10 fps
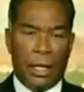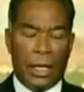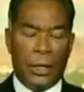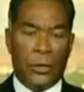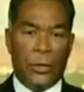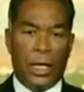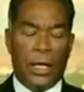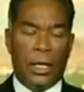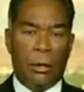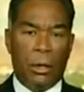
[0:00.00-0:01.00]
not
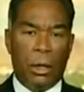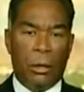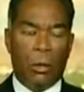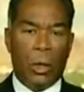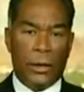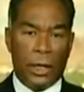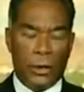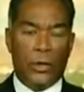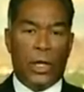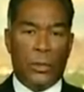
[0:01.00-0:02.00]
understanding what
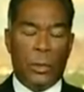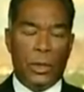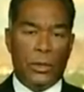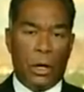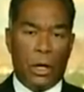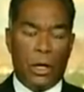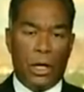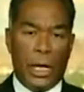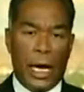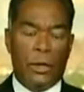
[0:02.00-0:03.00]
the adjustments are
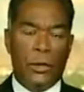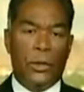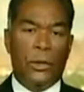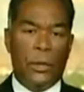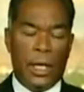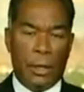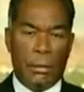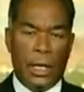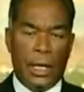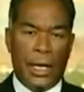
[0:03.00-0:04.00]
and how to do
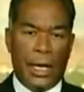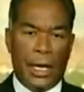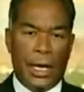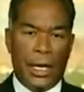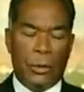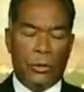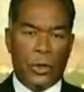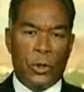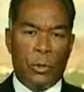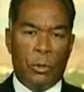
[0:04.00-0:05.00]
them, and
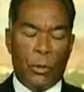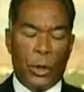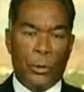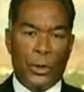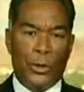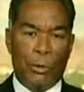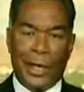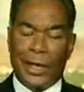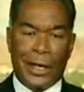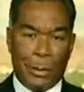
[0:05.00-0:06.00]
just pretty much
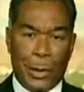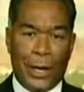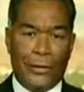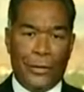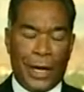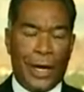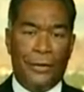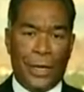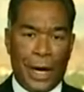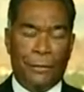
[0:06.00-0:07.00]
making a best
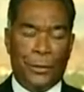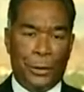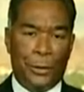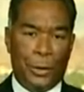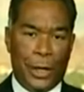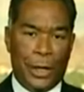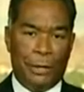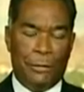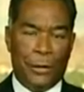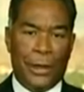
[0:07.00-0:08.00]
guess effort
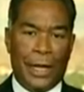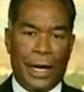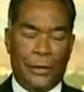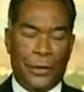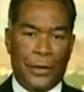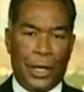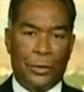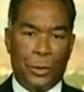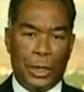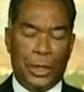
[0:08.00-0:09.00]
when filling out the
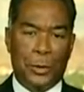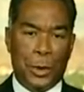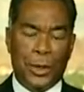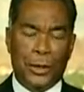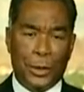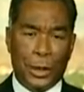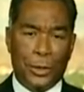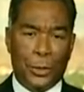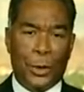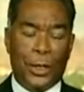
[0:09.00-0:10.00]
Schedule Ds,
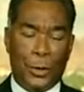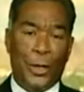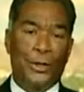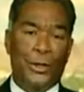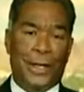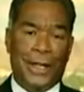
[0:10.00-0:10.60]
particularly during crunch